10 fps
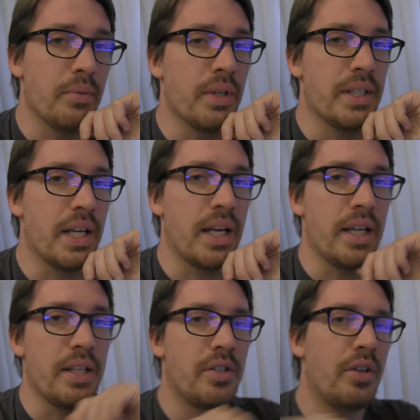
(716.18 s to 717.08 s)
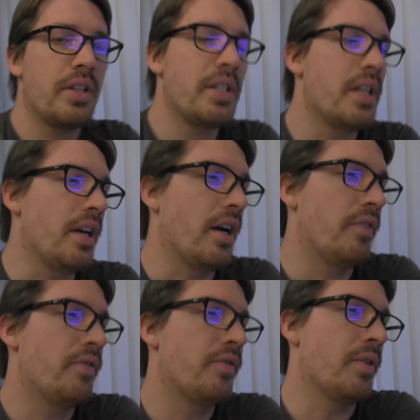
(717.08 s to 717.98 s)
was I took the day
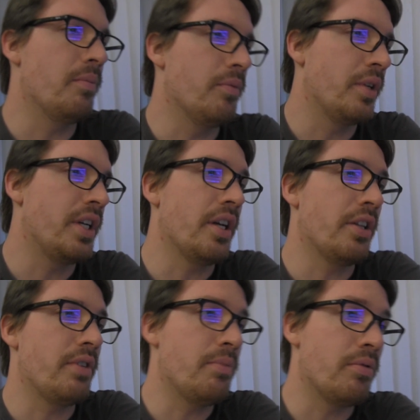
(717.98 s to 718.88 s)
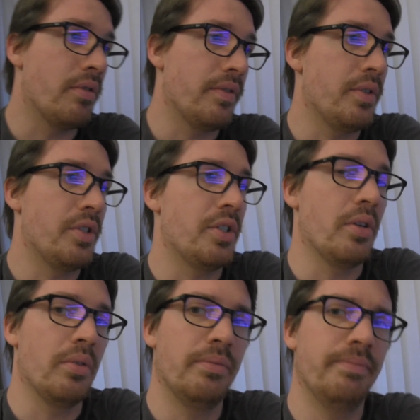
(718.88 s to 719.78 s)
off from working on the Repro Review
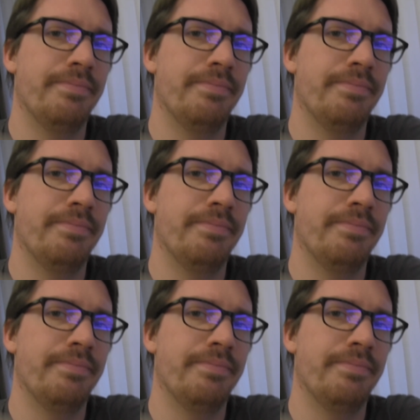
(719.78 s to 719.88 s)
Show